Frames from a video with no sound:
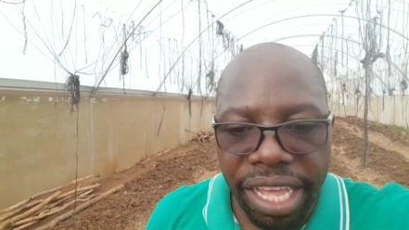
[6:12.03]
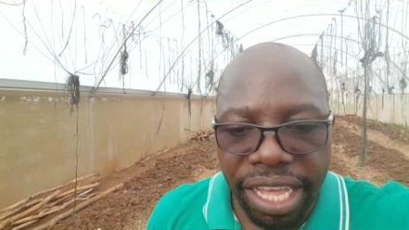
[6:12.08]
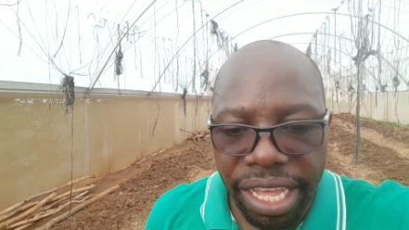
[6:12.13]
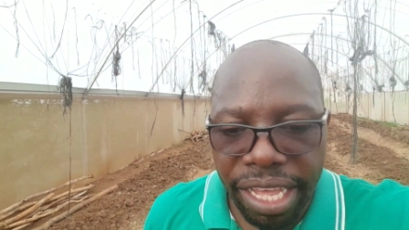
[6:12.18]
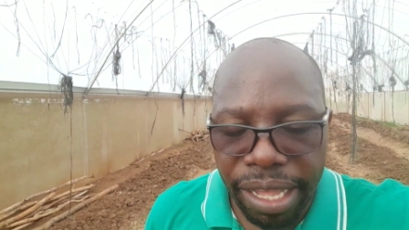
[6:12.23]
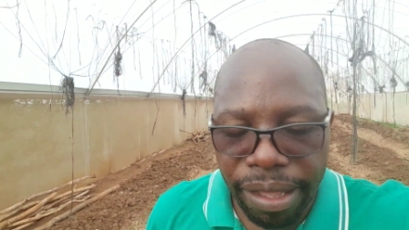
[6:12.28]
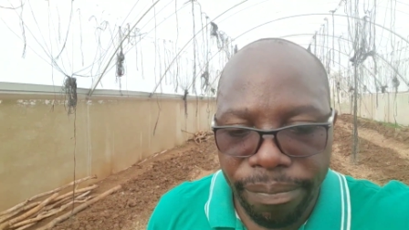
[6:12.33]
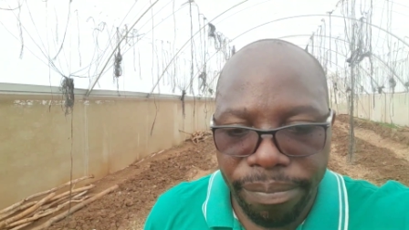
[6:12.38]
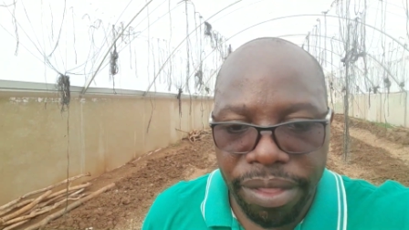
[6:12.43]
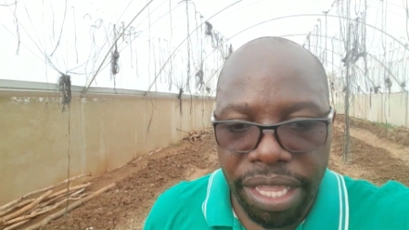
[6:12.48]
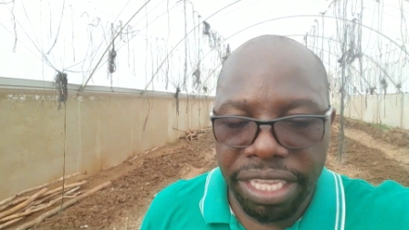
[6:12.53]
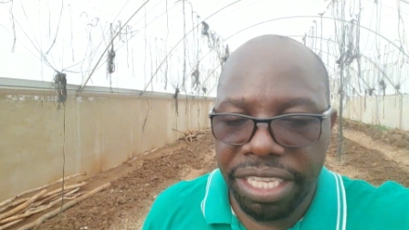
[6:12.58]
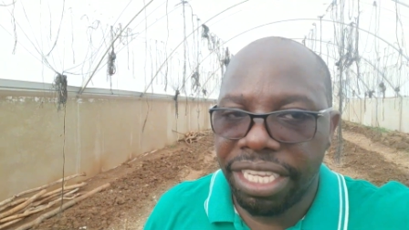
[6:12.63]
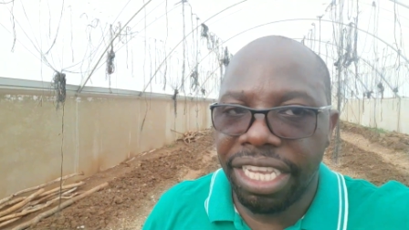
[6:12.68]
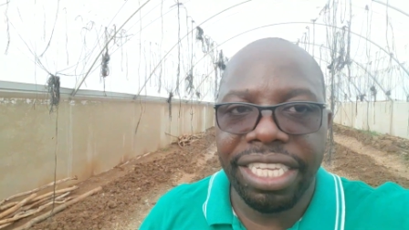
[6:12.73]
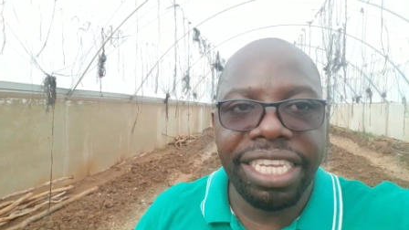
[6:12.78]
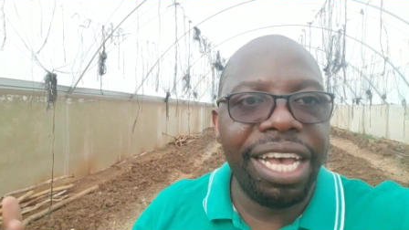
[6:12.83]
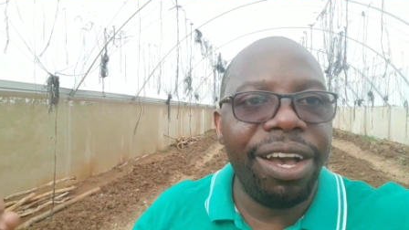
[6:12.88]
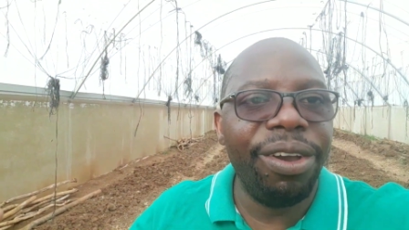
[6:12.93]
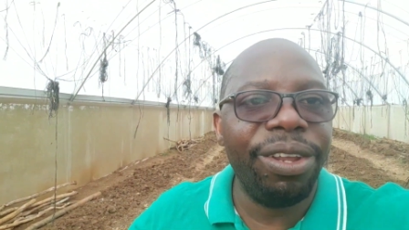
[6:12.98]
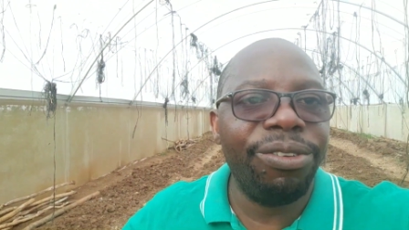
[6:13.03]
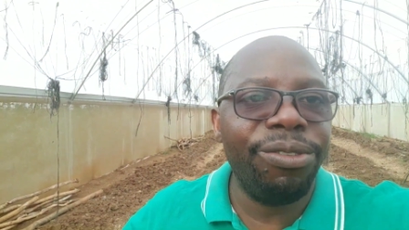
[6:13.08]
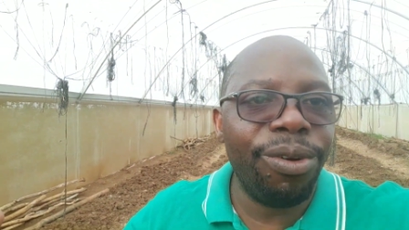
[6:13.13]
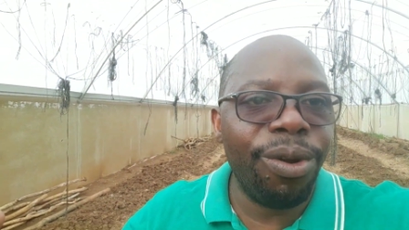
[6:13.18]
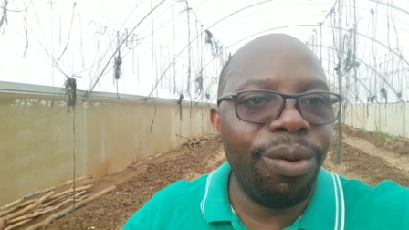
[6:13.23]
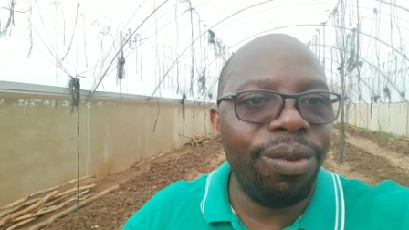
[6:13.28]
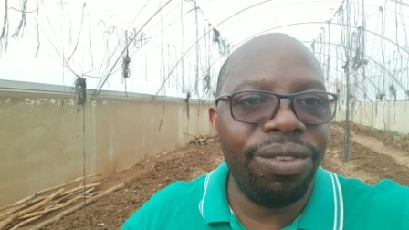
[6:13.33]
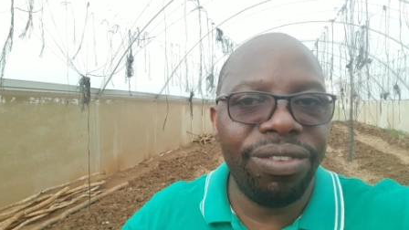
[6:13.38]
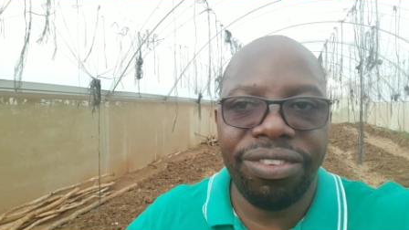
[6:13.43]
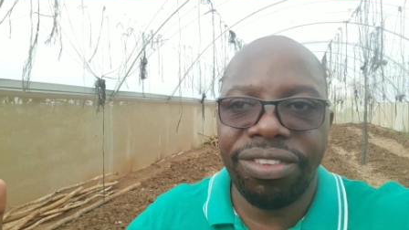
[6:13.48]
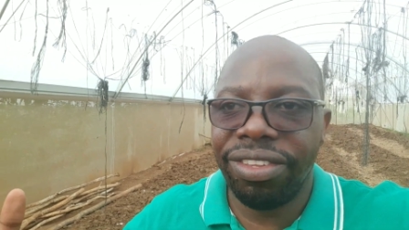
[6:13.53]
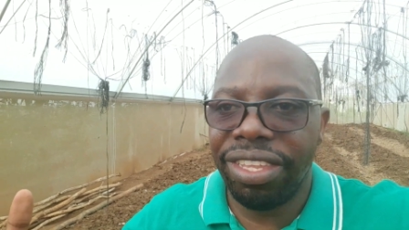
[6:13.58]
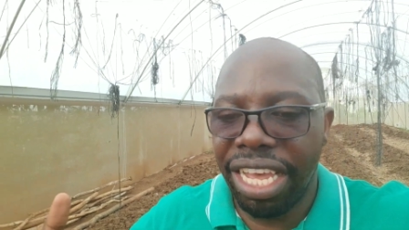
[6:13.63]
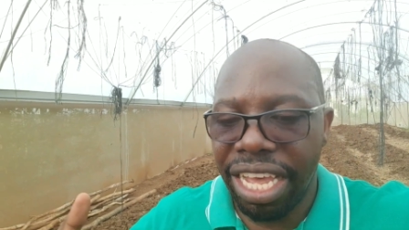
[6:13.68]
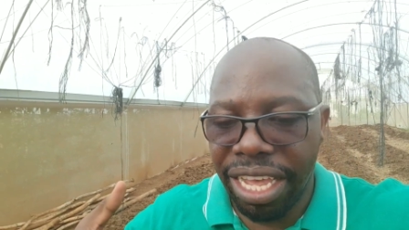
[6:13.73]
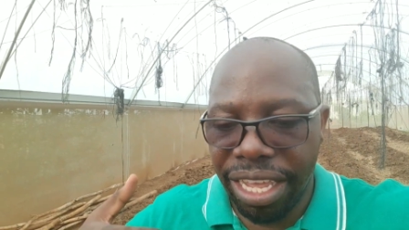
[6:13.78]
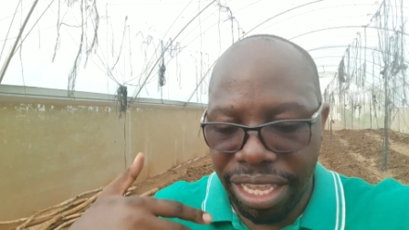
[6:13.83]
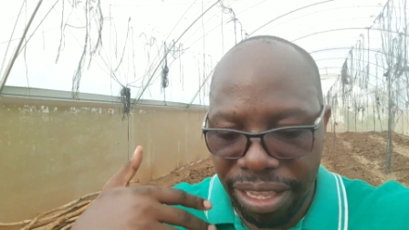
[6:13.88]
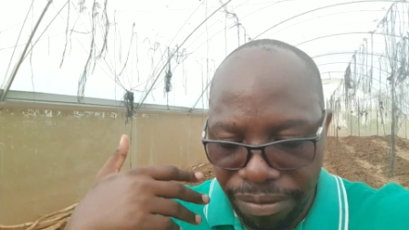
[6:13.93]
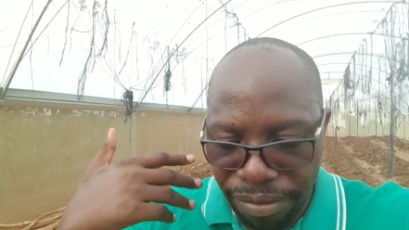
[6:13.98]
Um, that's just how it rolls.
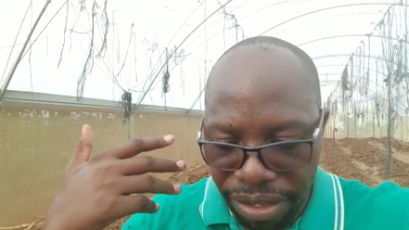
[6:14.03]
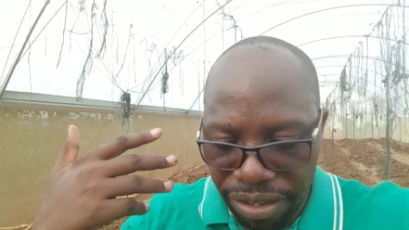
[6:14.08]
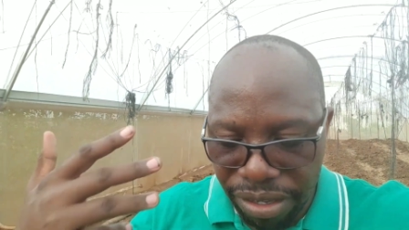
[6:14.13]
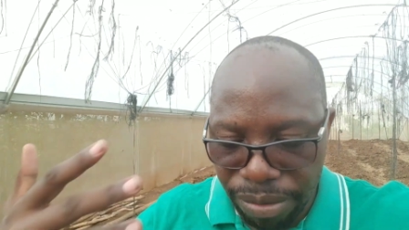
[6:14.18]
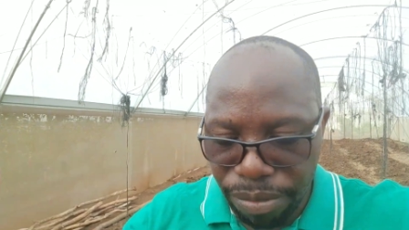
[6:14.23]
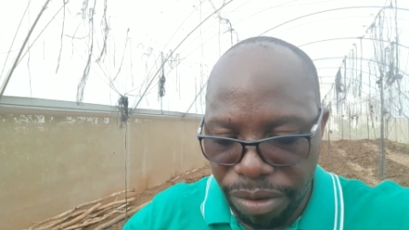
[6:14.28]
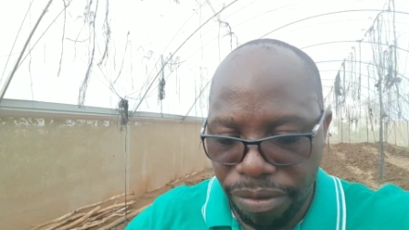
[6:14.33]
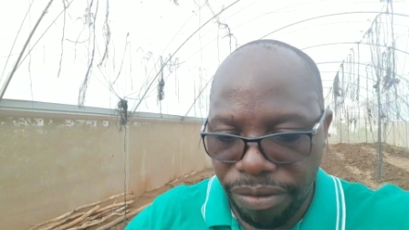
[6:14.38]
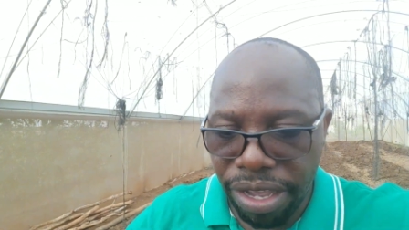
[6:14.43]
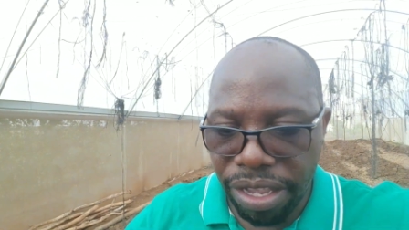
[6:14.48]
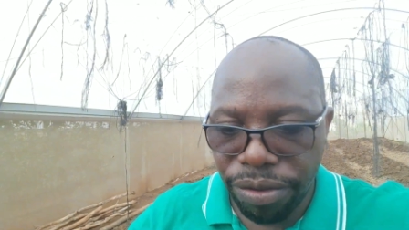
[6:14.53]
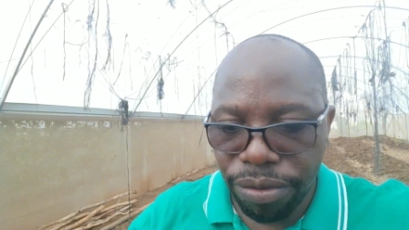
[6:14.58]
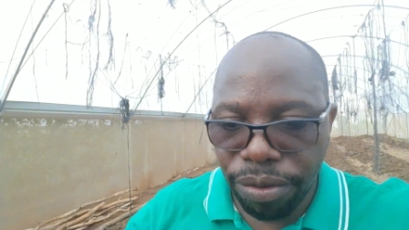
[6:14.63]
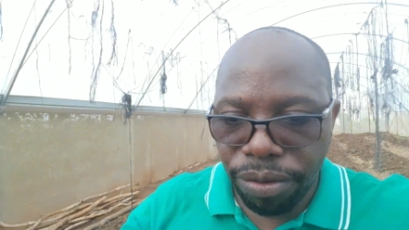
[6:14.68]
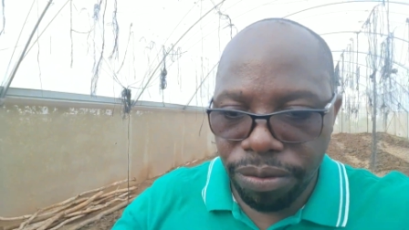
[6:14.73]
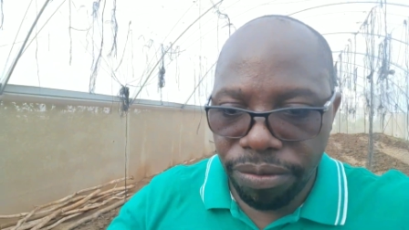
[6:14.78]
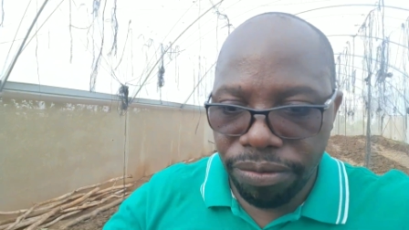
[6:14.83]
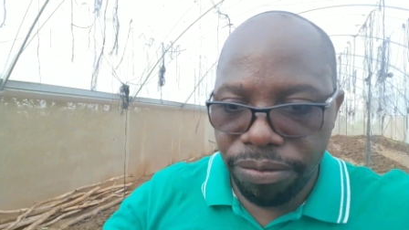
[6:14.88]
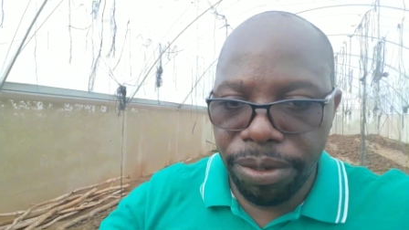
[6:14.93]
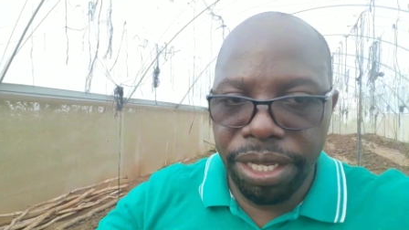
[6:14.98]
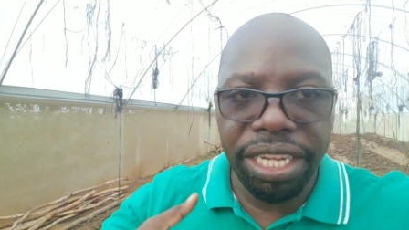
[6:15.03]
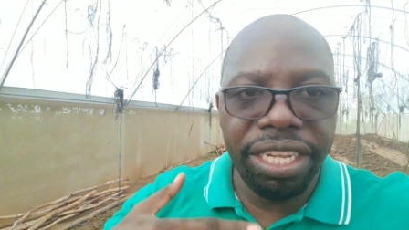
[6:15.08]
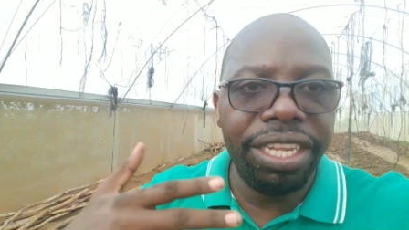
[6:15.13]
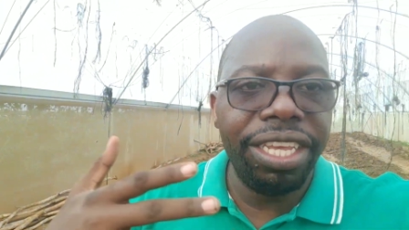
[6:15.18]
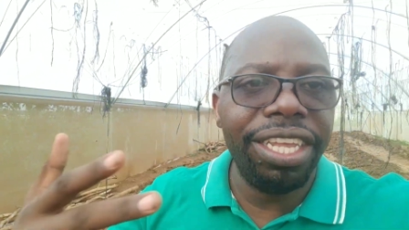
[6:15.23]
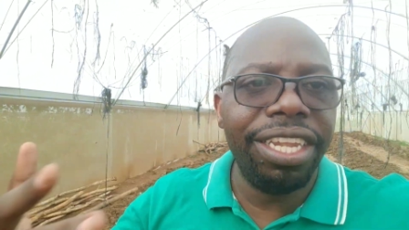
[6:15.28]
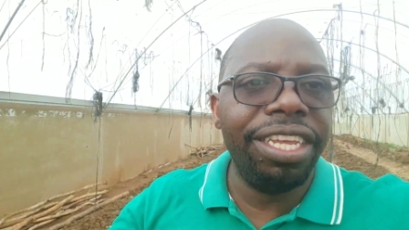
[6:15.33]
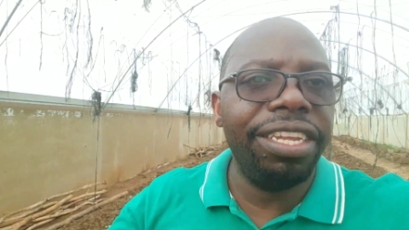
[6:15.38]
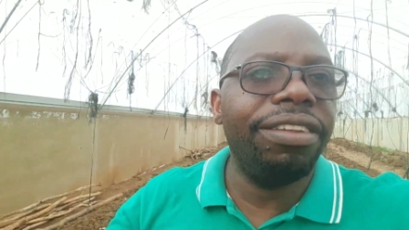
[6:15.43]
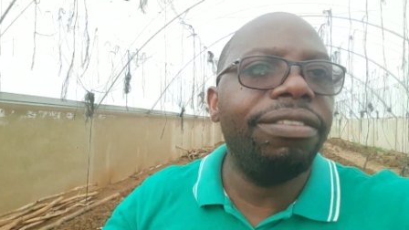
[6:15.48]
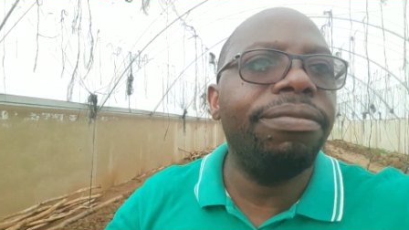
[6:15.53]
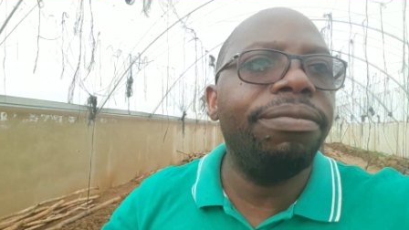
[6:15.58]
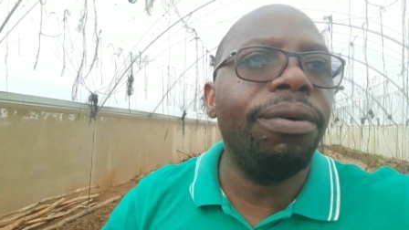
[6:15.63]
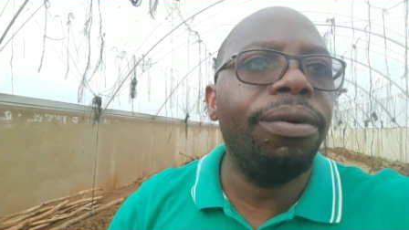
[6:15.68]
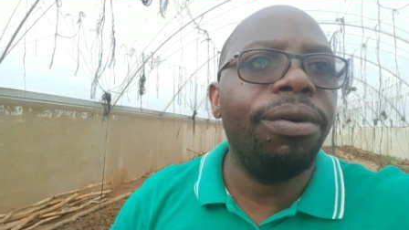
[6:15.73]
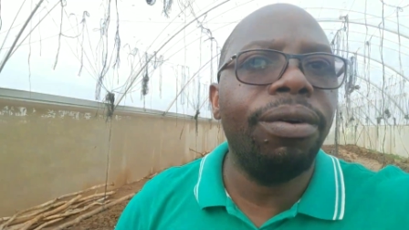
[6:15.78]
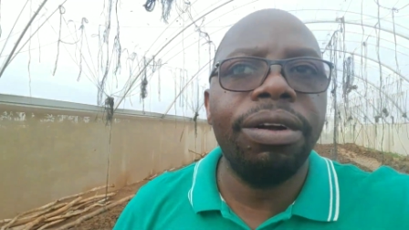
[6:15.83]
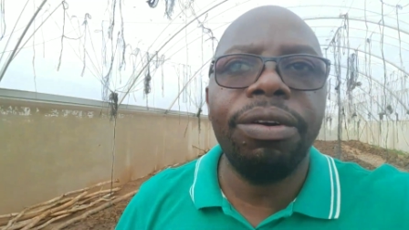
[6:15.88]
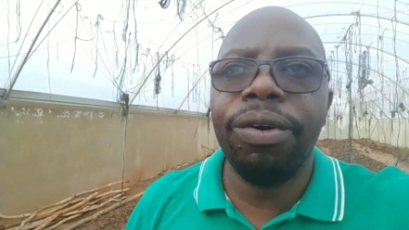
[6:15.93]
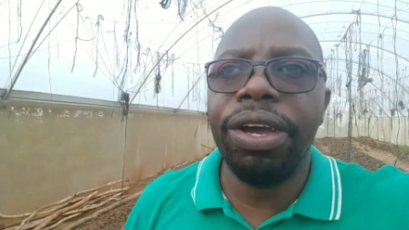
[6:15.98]
Uh, even some of us who've been in it
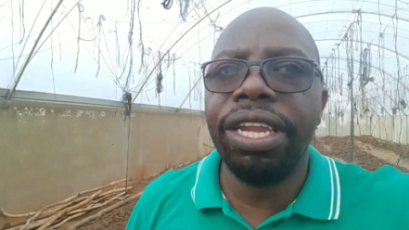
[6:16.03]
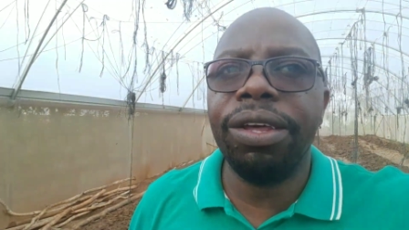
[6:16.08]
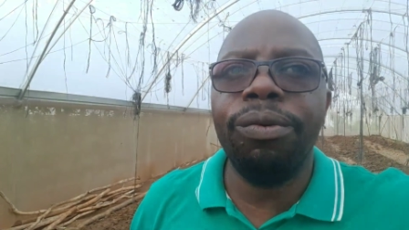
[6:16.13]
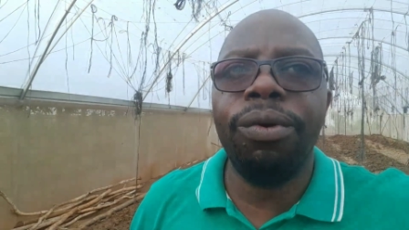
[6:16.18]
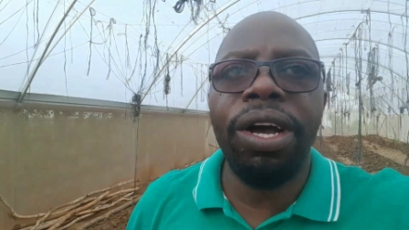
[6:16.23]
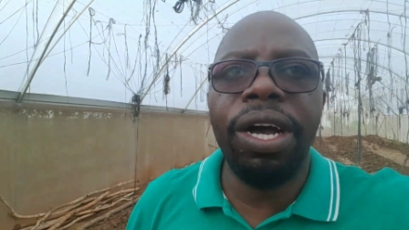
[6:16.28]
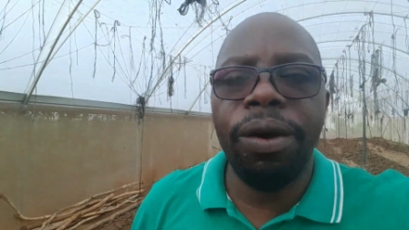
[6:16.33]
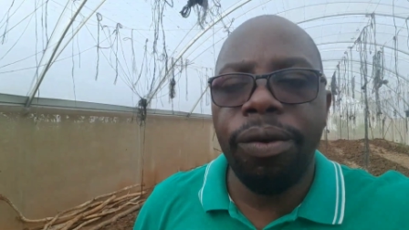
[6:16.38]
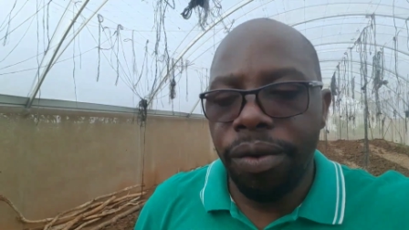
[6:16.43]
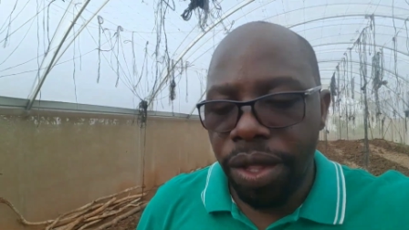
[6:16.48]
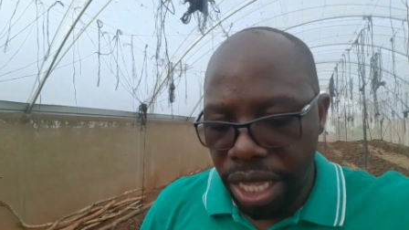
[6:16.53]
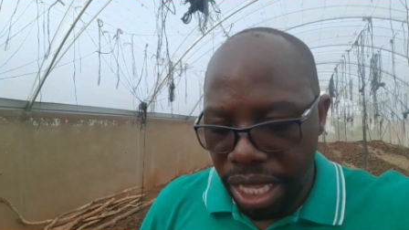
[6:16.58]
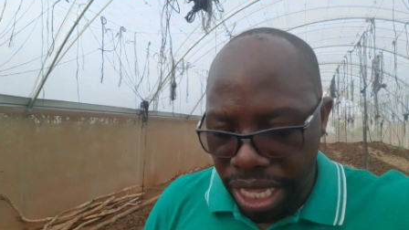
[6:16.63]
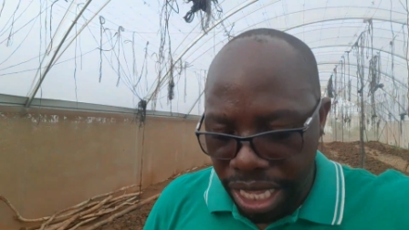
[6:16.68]
for quite a while,